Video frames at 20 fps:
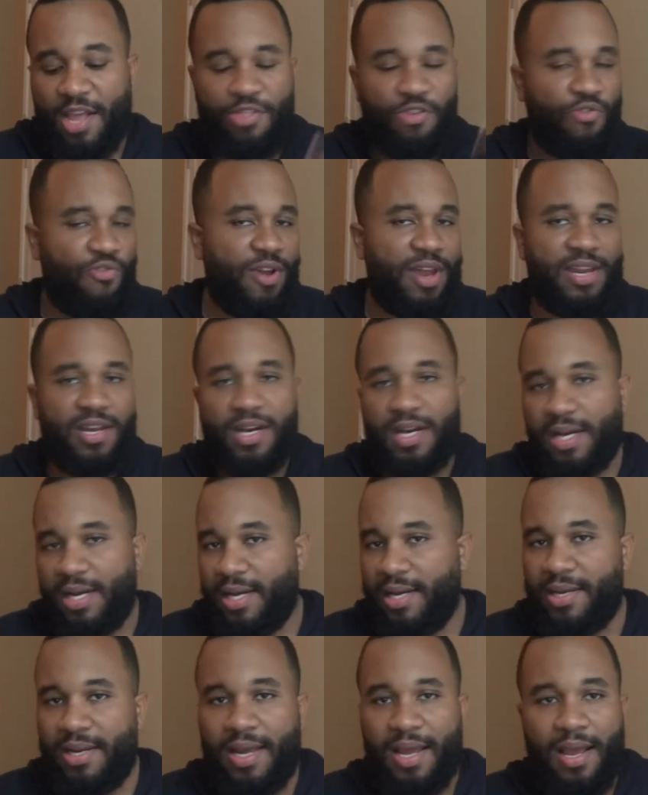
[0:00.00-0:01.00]
The Red
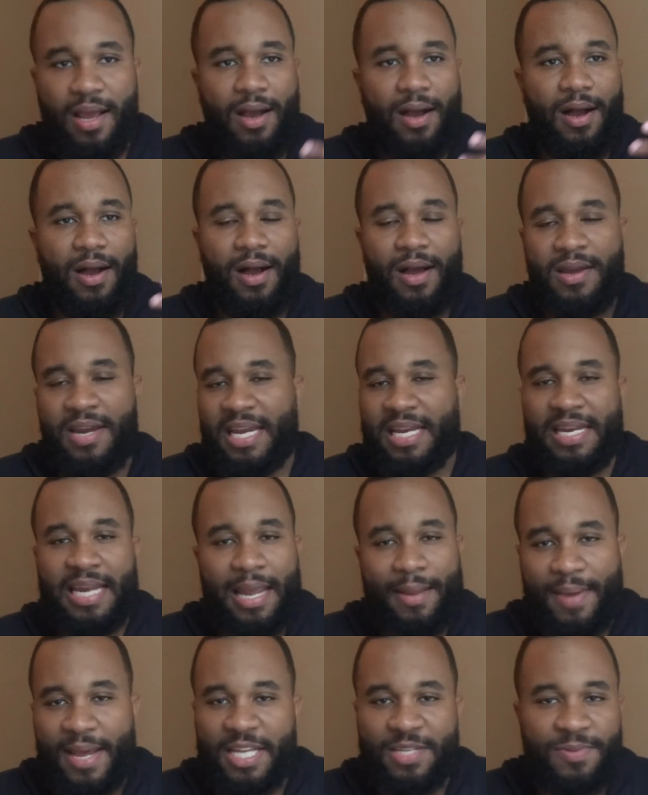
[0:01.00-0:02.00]
Hood
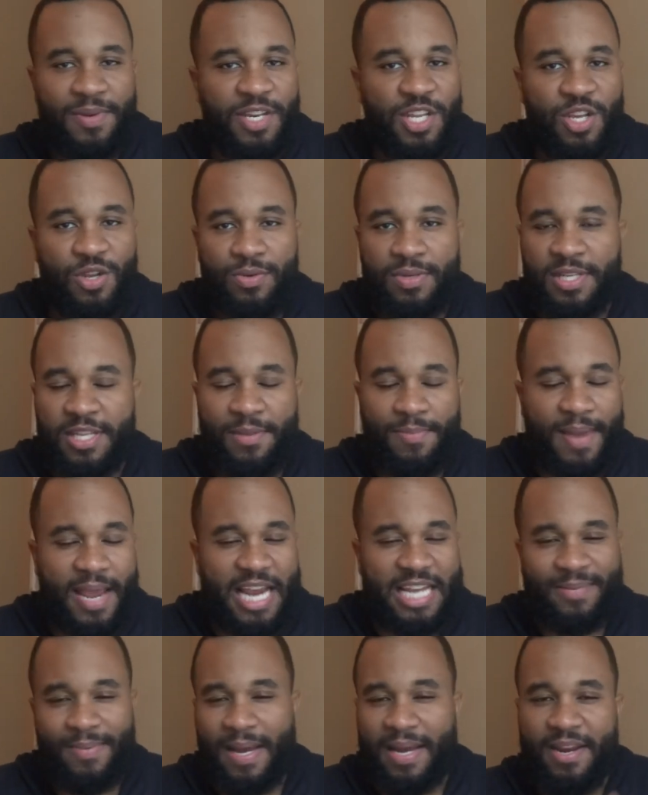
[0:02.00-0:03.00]
nickname has been used in the
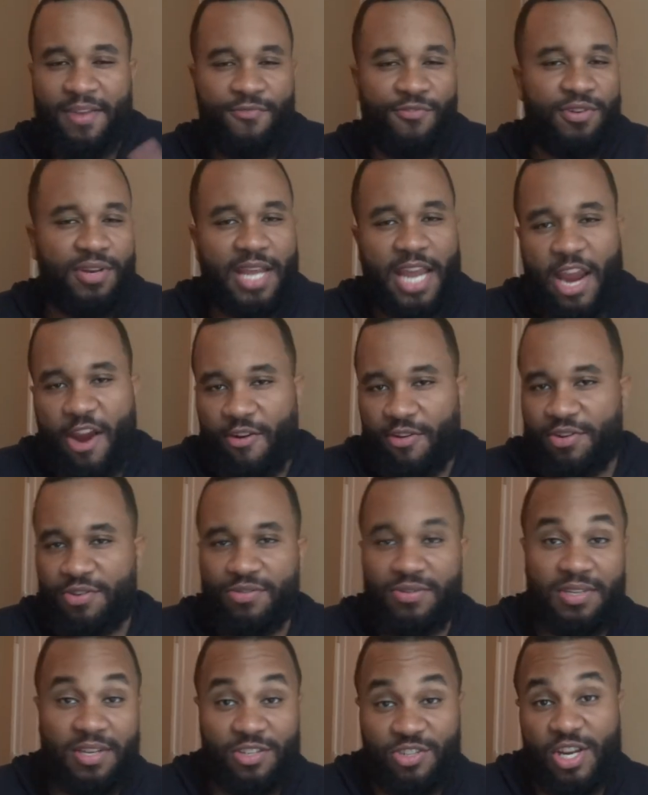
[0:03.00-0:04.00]
past by different
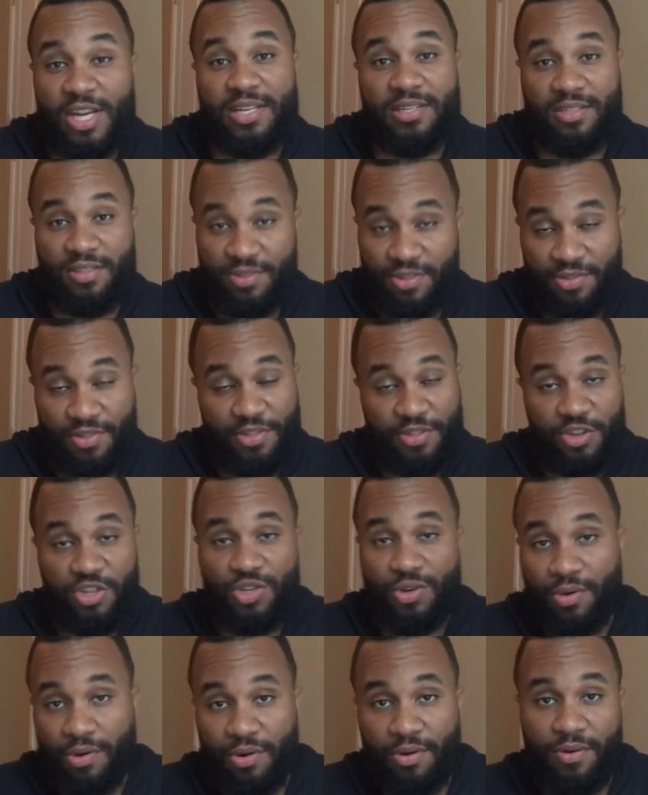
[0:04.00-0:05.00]
characters, such as the
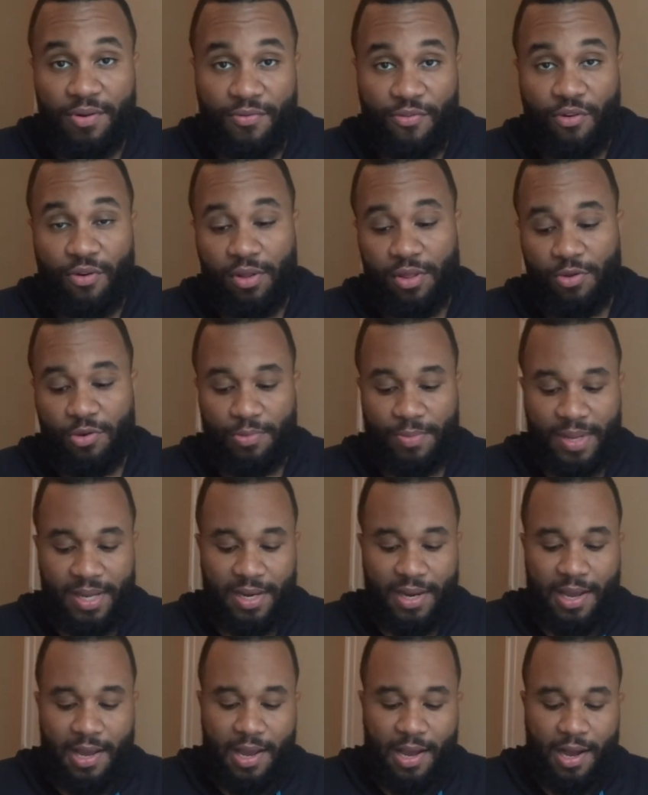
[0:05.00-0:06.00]
Joker for a little
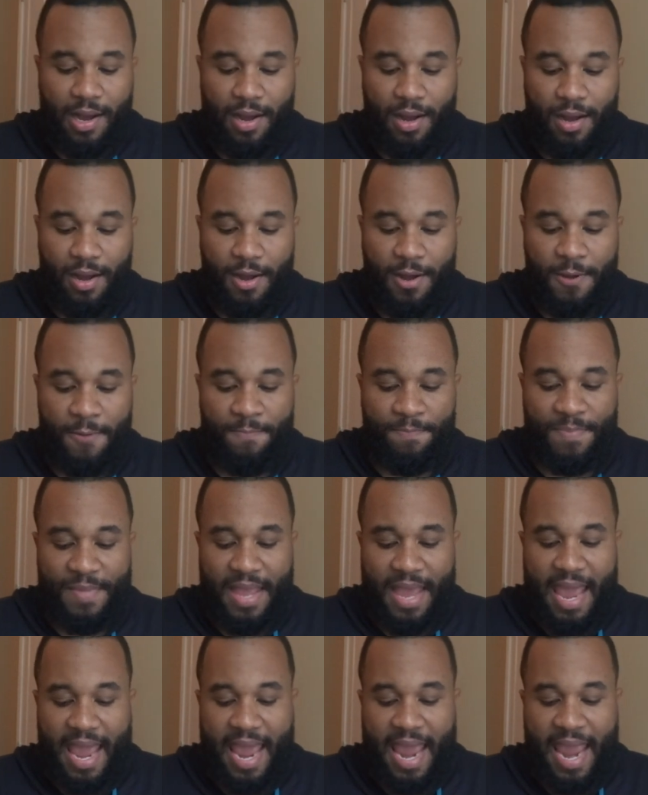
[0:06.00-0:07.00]
bit.
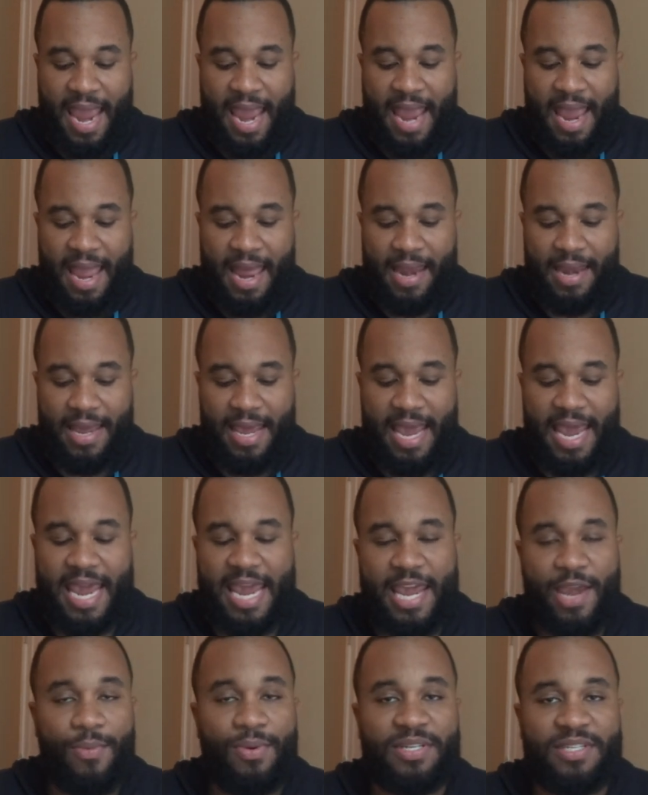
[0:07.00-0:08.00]
And
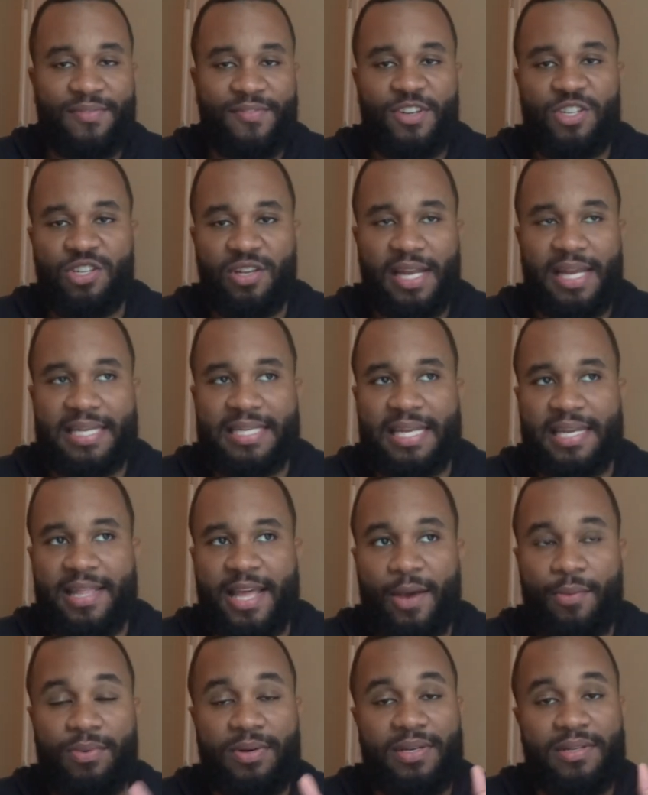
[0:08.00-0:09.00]
he was a vigilante
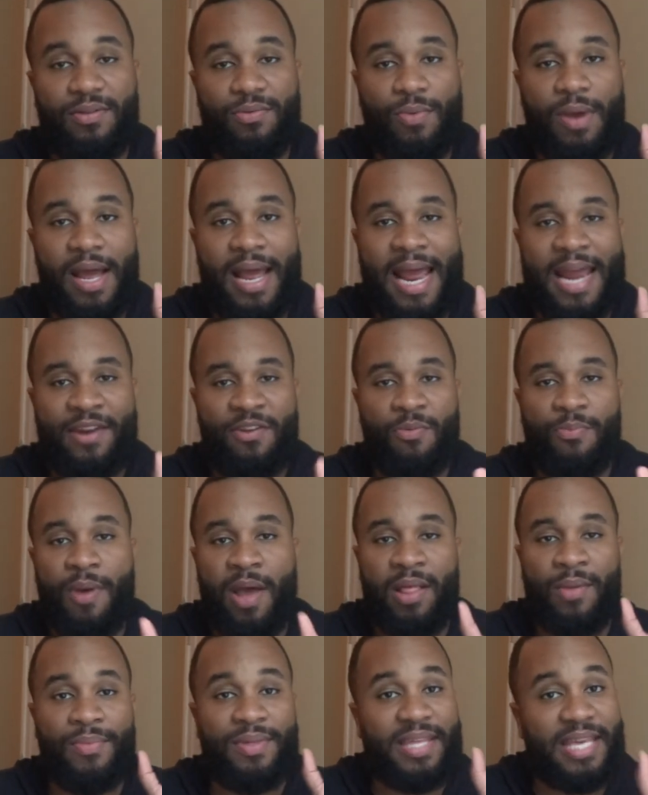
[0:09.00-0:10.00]
that would had no
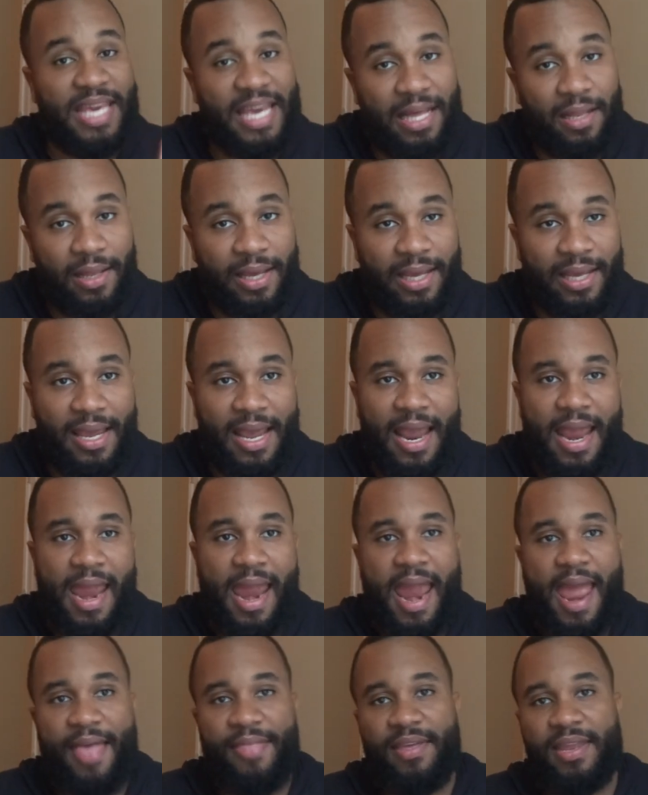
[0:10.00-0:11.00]
problem with killing.
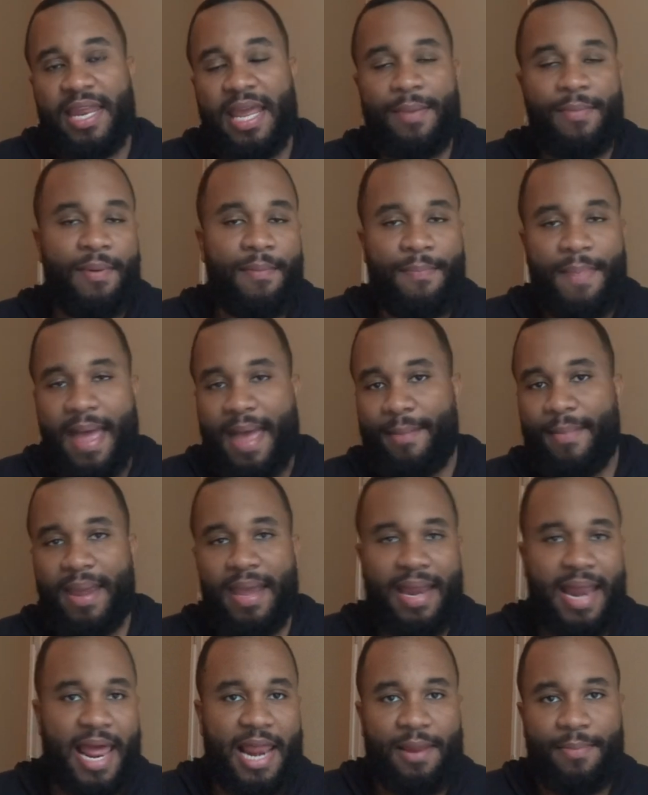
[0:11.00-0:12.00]
And then him and
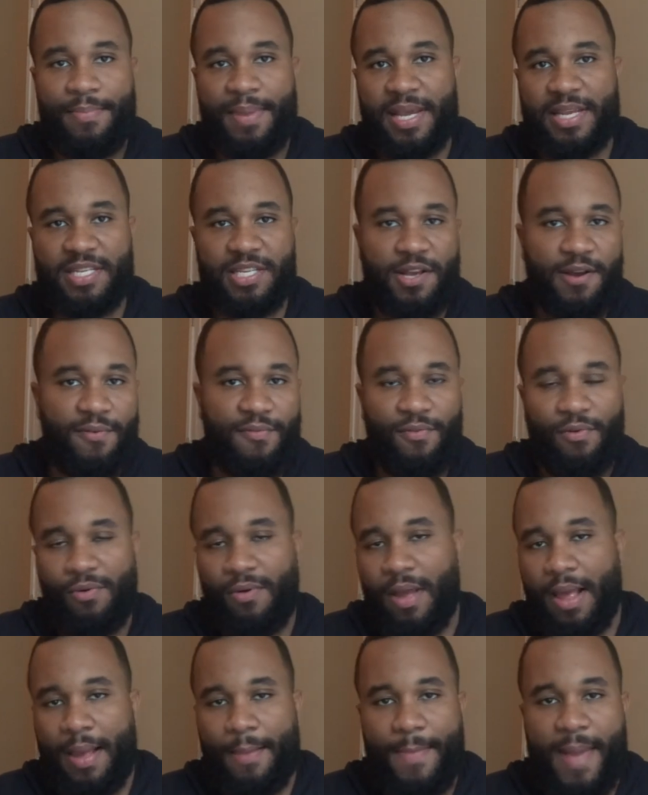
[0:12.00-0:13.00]
Batman had a big
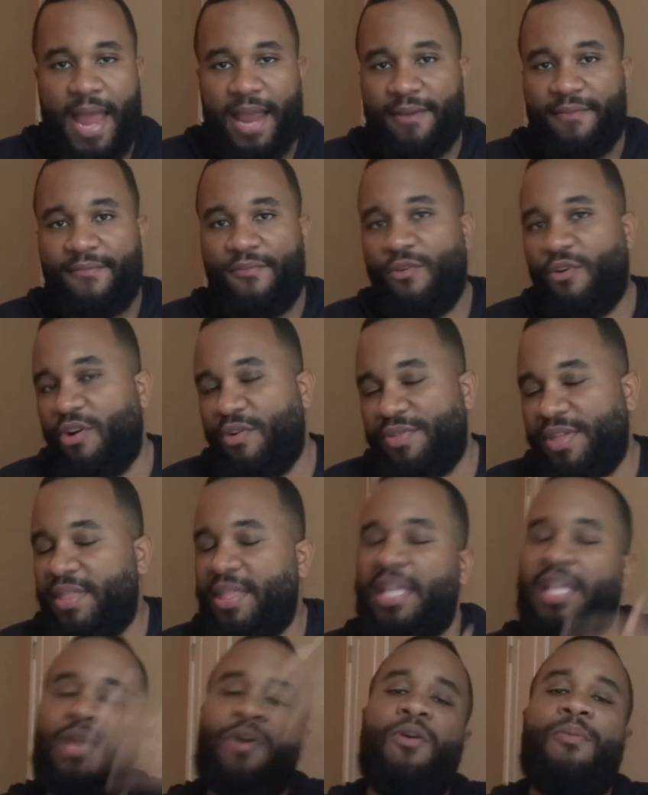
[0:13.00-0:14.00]
scuffle back and forth. And
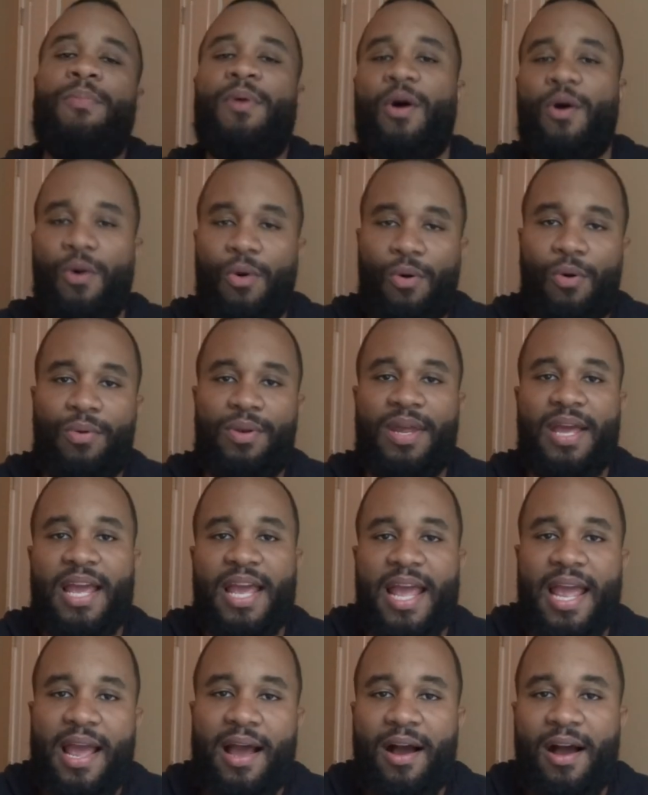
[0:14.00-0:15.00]
then lo and behold,
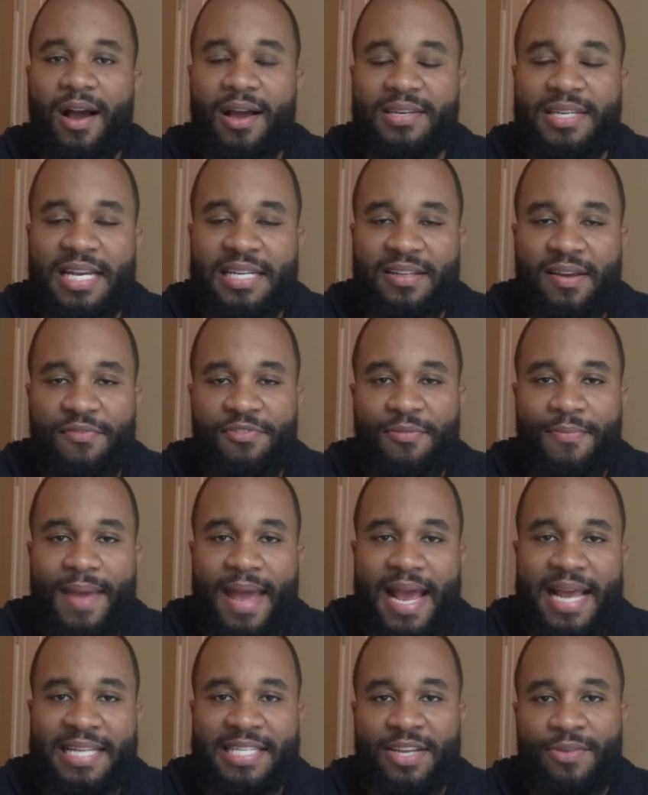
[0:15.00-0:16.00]
takes off the
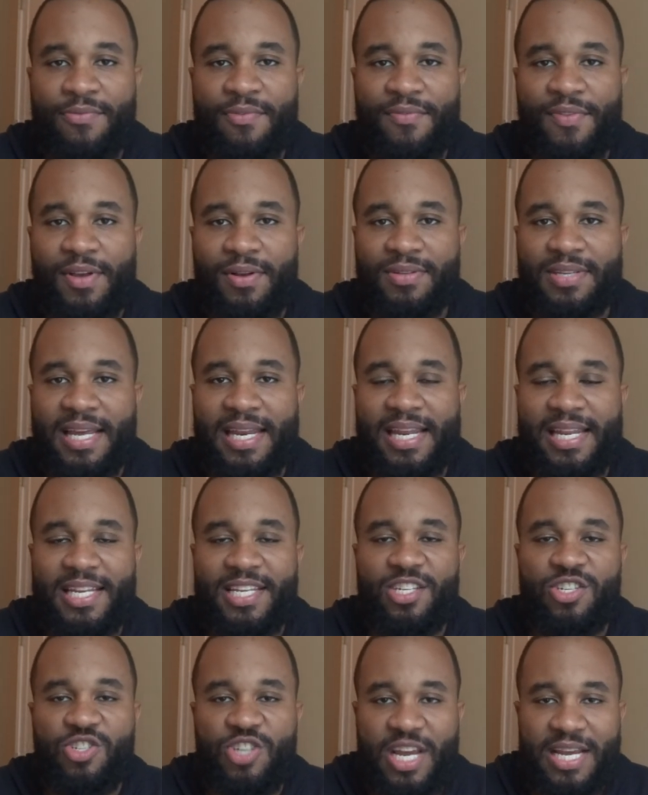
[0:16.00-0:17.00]
mask and reveals that
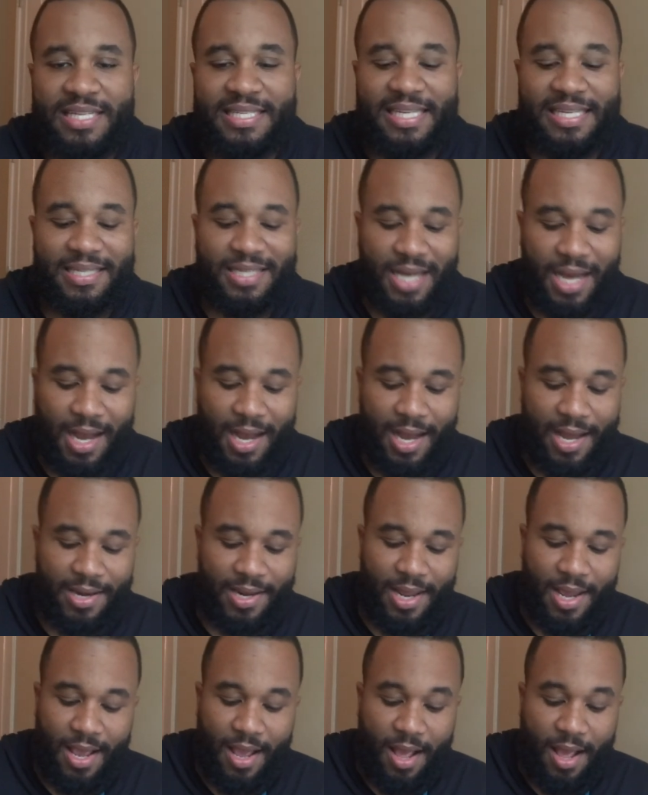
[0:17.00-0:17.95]
it is Jason Todd.